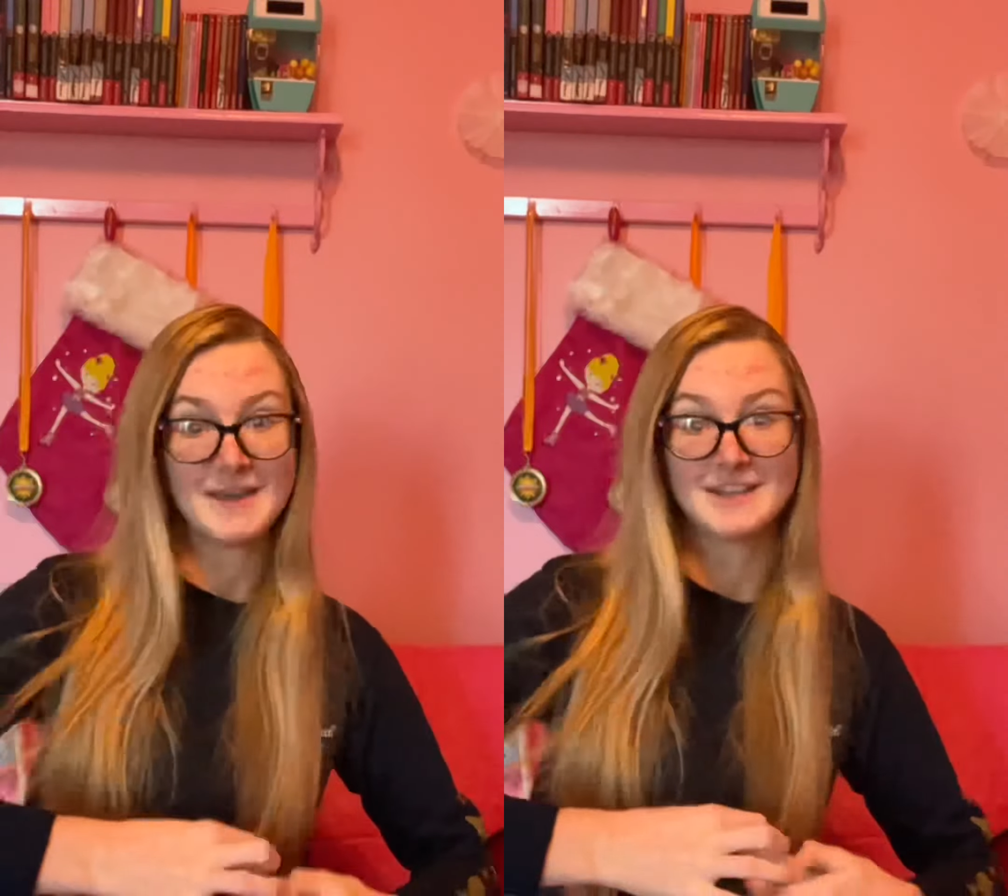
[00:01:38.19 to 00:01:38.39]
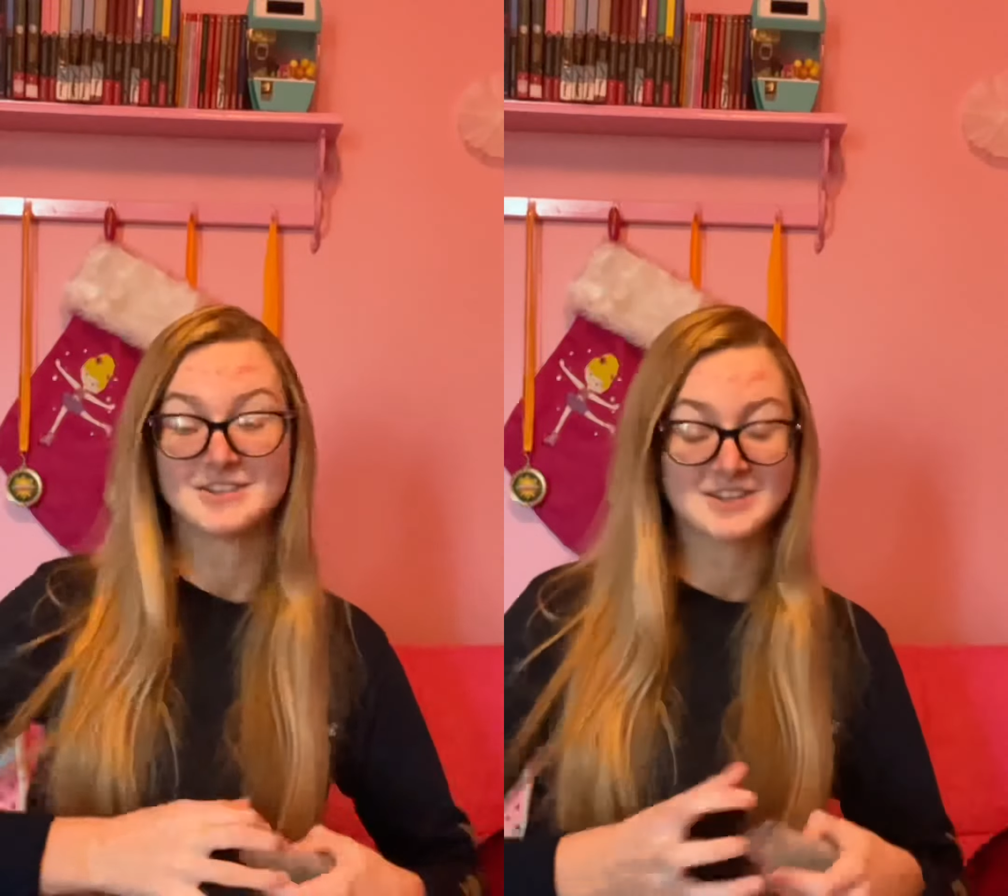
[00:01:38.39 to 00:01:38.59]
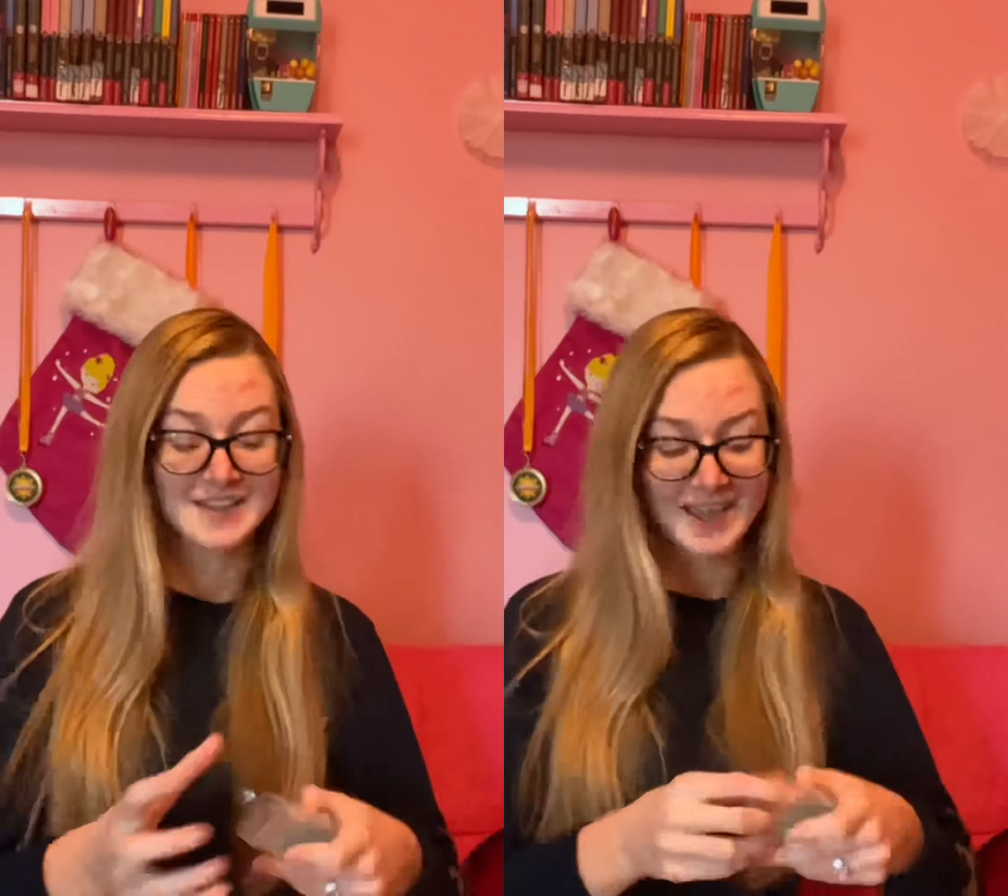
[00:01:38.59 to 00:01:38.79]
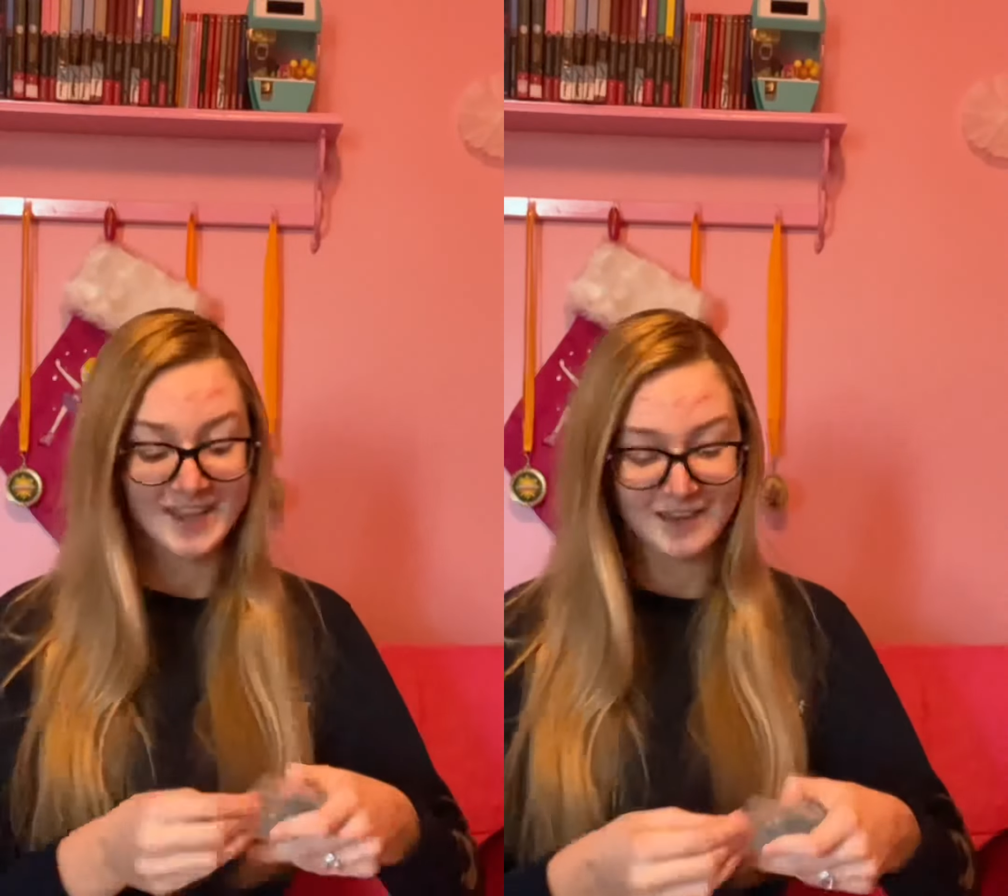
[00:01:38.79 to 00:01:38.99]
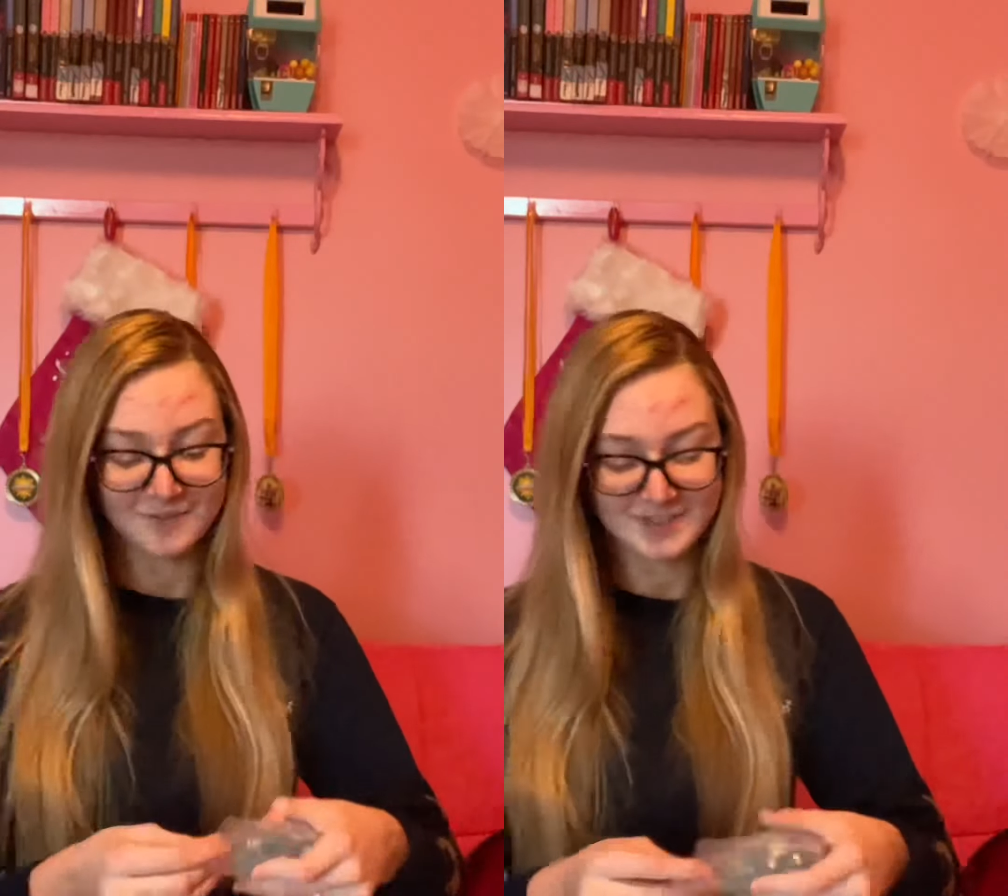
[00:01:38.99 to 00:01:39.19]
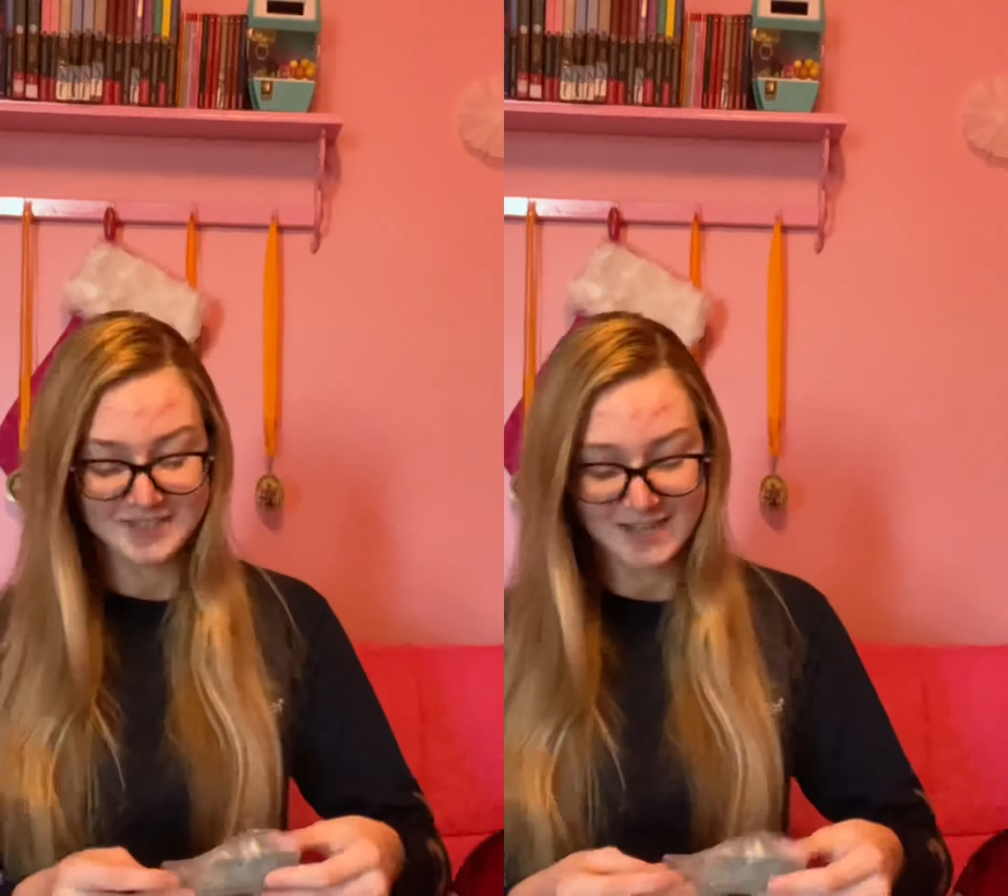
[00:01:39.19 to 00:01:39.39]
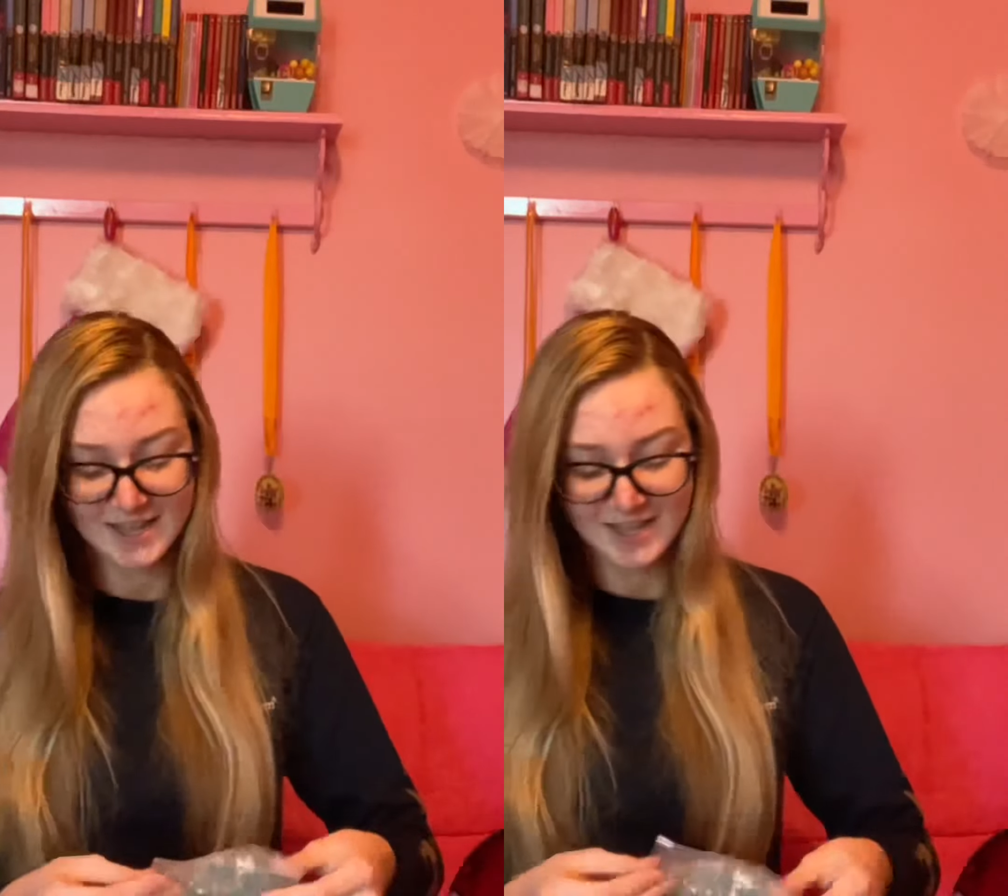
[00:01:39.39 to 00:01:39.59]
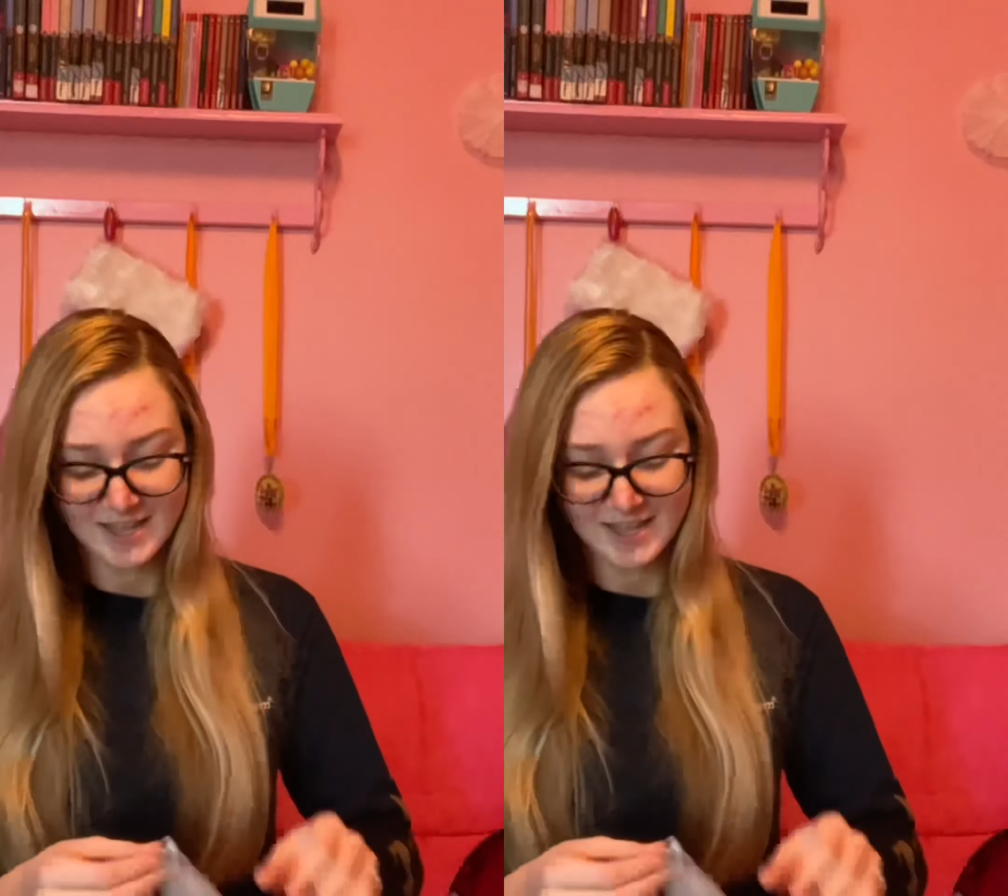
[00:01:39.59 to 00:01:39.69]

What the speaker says: package because I can't even see.